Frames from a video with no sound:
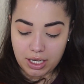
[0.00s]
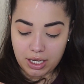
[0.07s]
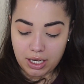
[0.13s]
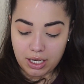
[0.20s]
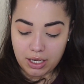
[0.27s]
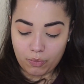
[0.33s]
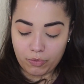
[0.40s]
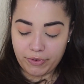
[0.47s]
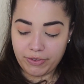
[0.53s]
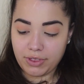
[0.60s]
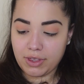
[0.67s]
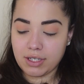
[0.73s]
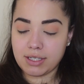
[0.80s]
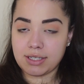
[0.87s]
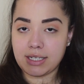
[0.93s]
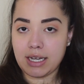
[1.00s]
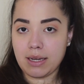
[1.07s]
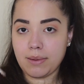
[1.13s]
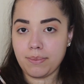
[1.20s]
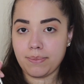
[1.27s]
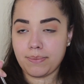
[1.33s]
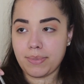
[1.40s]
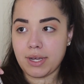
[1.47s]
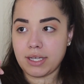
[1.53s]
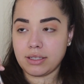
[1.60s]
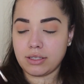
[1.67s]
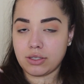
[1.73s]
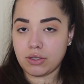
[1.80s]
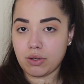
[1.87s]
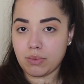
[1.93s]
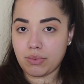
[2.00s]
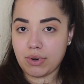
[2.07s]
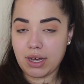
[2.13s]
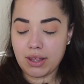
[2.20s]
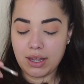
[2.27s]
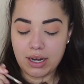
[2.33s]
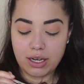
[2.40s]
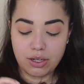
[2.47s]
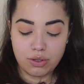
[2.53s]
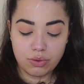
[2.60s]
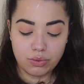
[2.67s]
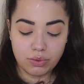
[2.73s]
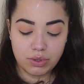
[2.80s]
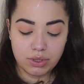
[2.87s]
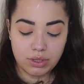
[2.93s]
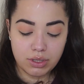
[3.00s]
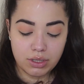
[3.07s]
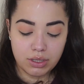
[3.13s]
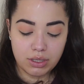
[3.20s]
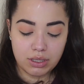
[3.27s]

and with the same pencil brow that I use,